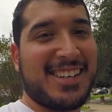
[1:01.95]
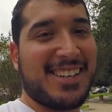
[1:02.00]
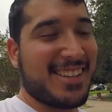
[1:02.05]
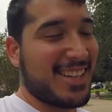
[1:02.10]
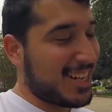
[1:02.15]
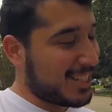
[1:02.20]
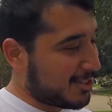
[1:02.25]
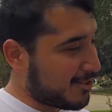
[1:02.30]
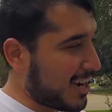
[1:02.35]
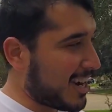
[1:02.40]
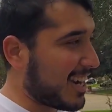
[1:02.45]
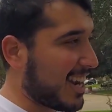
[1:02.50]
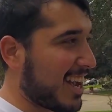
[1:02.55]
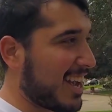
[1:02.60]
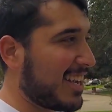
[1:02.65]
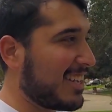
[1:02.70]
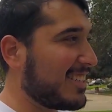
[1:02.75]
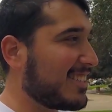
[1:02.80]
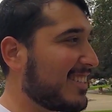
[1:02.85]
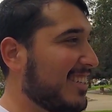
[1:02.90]
That's right
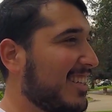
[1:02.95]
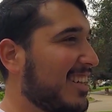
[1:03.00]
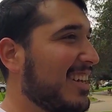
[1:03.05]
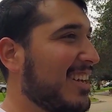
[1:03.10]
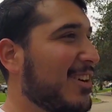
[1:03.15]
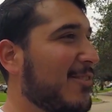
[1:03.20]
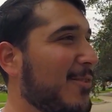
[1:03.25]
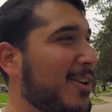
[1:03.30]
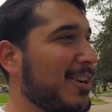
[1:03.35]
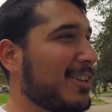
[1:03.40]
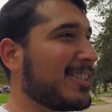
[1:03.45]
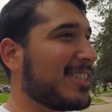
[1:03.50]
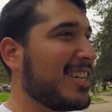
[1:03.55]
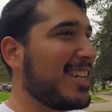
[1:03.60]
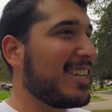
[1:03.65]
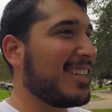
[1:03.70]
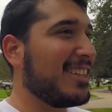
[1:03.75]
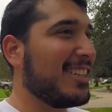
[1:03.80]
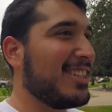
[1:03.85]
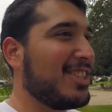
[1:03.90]
guys, we are
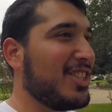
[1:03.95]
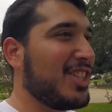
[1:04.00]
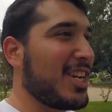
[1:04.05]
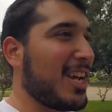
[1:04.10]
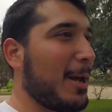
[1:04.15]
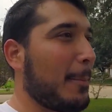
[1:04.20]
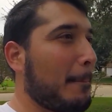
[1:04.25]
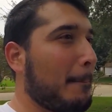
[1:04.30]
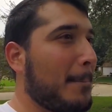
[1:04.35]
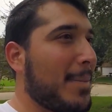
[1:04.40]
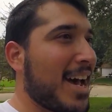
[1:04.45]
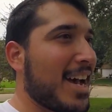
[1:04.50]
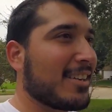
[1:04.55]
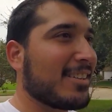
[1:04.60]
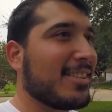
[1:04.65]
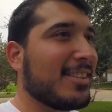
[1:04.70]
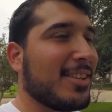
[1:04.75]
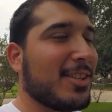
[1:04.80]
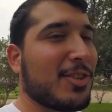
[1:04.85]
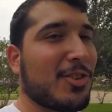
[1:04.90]
taking the G8 back
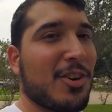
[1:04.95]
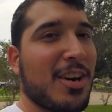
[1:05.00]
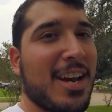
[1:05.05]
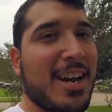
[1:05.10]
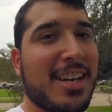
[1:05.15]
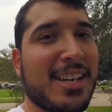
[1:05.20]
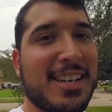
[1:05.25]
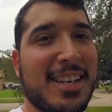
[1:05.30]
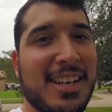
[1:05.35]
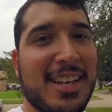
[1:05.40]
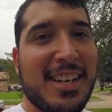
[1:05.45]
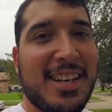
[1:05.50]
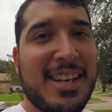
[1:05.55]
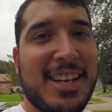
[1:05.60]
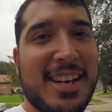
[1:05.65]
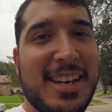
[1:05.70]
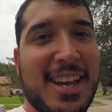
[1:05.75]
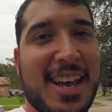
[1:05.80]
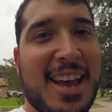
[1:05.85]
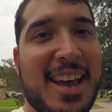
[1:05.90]
to the track,
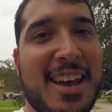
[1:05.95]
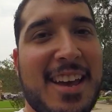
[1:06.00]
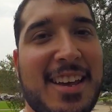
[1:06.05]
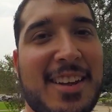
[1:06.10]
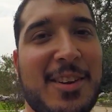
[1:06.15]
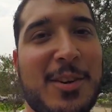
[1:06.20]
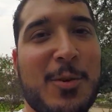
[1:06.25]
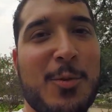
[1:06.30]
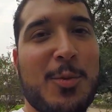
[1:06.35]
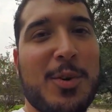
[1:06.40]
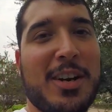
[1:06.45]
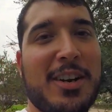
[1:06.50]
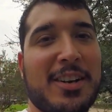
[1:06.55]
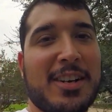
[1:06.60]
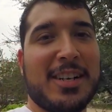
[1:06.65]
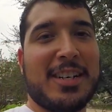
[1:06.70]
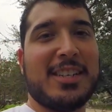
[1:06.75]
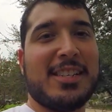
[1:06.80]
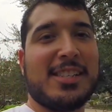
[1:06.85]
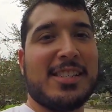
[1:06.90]
and we are
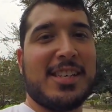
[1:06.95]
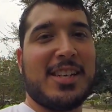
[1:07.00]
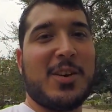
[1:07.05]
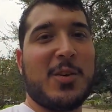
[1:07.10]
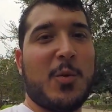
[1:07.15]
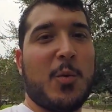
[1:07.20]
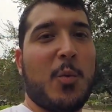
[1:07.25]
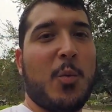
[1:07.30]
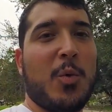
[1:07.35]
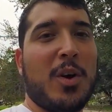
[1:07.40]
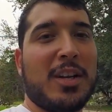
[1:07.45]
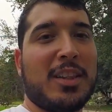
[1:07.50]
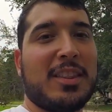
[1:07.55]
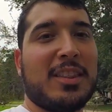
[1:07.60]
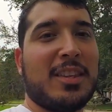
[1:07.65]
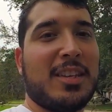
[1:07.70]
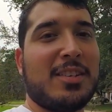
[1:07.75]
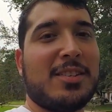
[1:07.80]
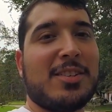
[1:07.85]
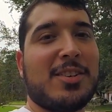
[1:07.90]
gonna see what
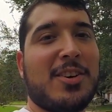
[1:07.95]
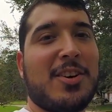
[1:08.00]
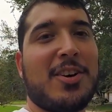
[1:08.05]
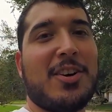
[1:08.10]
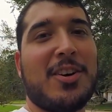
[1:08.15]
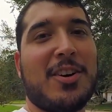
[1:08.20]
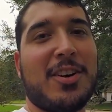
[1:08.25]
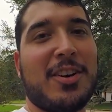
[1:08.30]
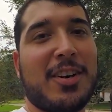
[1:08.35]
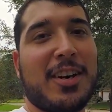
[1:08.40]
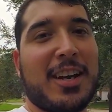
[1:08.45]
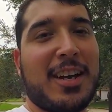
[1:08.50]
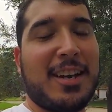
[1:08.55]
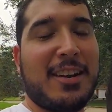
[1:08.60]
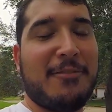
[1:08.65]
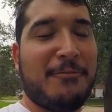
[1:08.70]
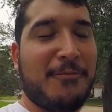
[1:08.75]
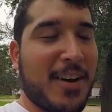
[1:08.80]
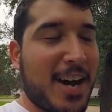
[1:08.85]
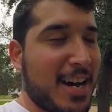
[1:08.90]
this car
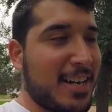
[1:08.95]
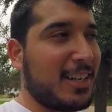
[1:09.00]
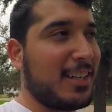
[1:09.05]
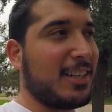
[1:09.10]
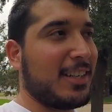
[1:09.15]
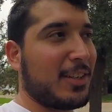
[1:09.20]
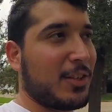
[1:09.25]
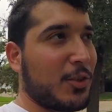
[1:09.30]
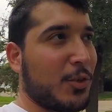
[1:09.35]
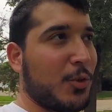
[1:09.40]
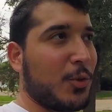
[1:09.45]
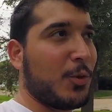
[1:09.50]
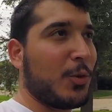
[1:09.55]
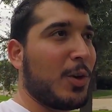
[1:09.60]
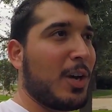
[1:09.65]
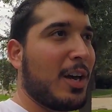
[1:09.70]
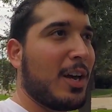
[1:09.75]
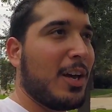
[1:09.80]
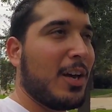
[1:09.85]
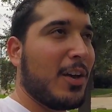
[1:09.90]
can finally do
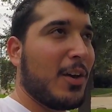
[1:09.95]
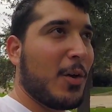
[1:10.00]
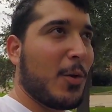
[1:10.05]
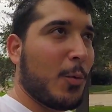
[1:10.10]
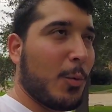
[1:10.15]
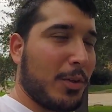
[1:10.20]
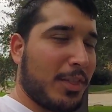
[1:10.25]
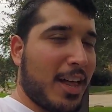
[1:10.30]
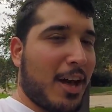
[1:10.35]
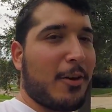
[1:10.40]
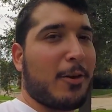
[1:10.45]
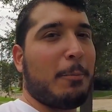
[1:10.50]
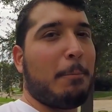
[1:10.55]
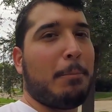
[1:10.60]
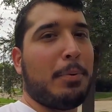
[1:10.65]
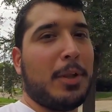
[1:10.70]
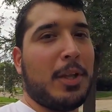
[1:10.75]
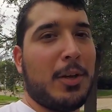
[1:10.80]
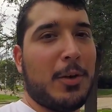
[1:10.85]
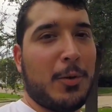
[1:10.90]
without a
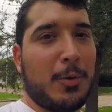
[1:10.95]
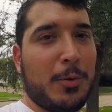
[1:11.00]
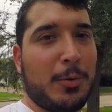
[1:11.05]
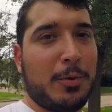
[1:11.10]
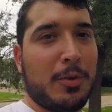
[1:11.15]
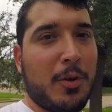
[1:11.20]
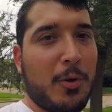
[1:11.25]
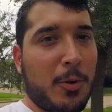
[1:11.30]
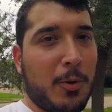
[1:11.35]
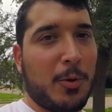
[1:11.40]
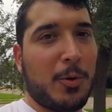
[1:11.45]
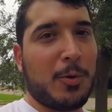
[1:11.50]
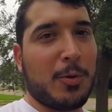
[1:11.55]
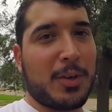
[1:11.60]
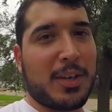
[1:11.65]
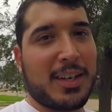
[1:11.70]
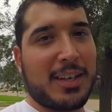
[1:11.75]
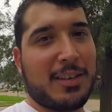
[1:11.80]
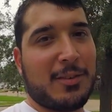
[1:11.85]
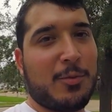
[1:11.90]
blown hole
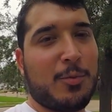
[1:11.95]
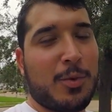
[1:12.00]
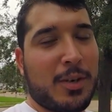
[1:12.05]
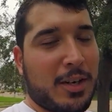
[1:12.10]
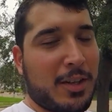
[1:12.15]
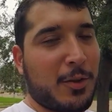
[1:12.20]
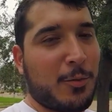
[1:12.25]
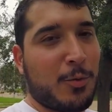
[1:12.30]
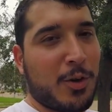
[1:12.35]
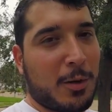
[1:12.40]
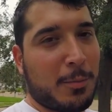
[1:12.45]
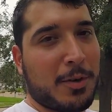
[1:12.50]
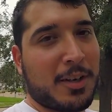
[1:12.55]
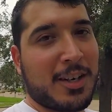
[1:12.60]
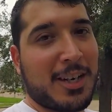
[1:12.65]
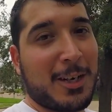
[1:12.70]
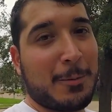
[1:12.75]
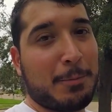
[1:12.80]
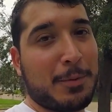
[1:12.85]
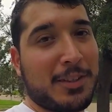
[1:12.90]
in one of the rubber
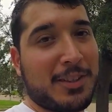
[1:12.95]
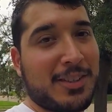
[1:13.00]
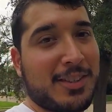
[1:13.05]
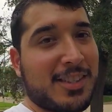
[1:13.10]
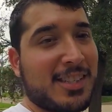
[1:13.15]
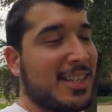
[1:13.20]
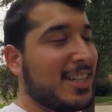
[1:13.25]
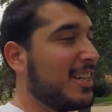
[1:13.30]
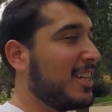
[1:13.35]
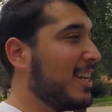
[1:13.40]
couplers.